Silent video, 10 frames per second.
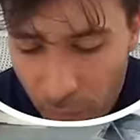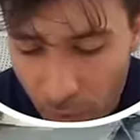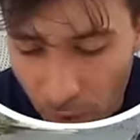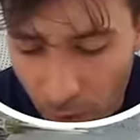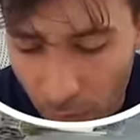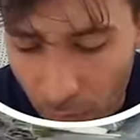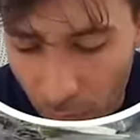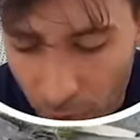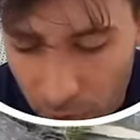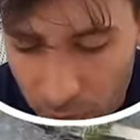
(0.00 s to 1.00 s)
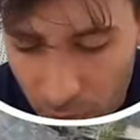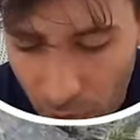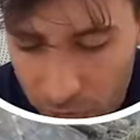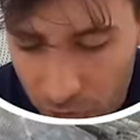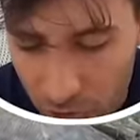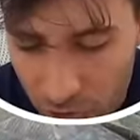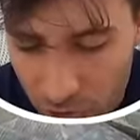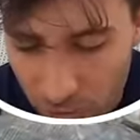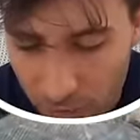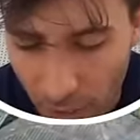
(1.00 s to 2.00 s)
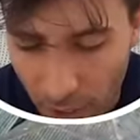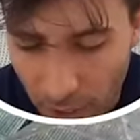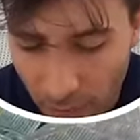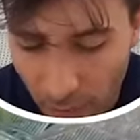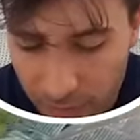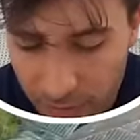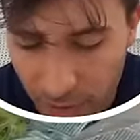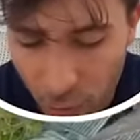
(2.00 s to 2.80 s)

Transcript: Um, whereas you guys are just chilling there, analyzing,